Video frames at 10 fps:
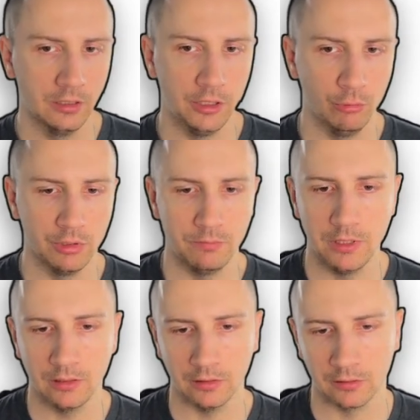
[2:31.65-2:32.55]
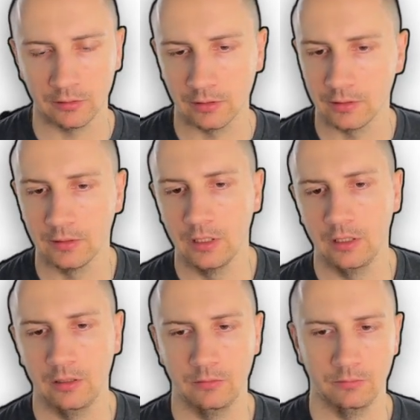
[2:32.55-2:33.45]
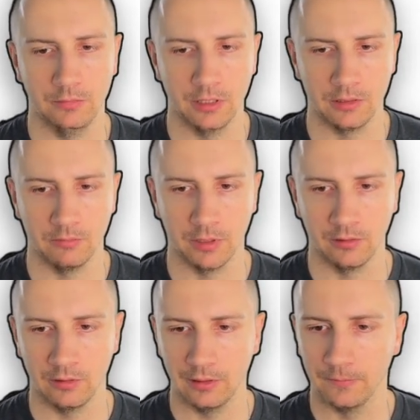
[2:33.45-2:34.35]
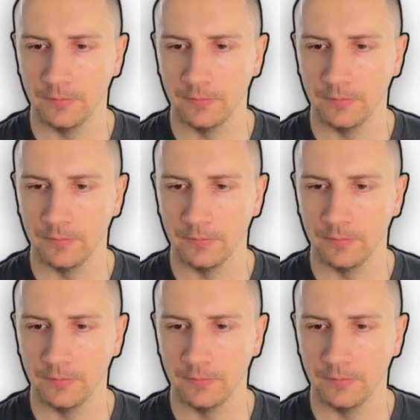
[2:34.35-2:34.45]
USB connection. It doesn't matter really.